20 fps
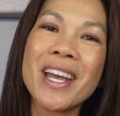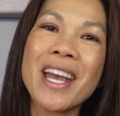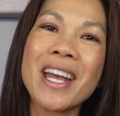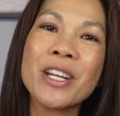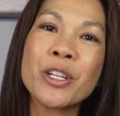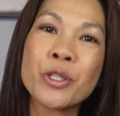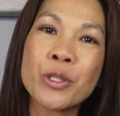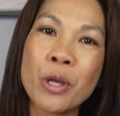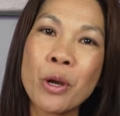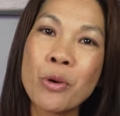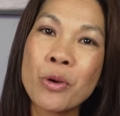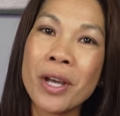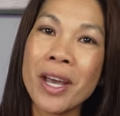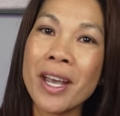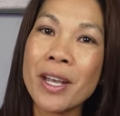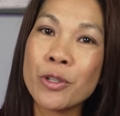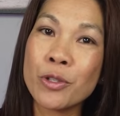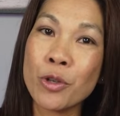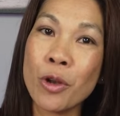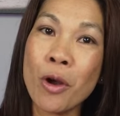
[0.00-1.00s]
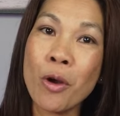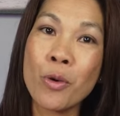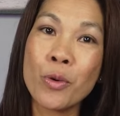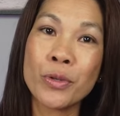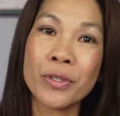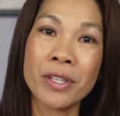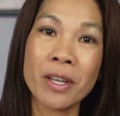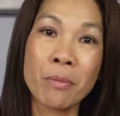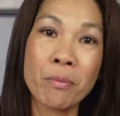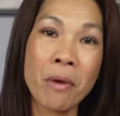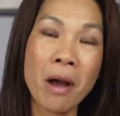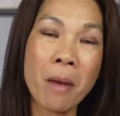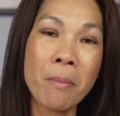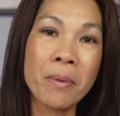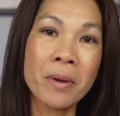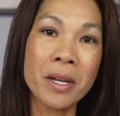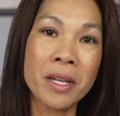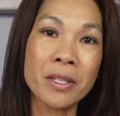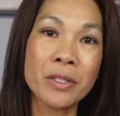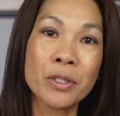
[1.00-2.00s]
and showcase your wholesale
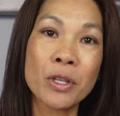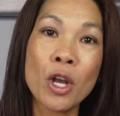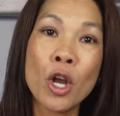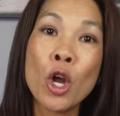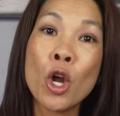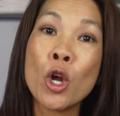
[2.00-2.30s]
properties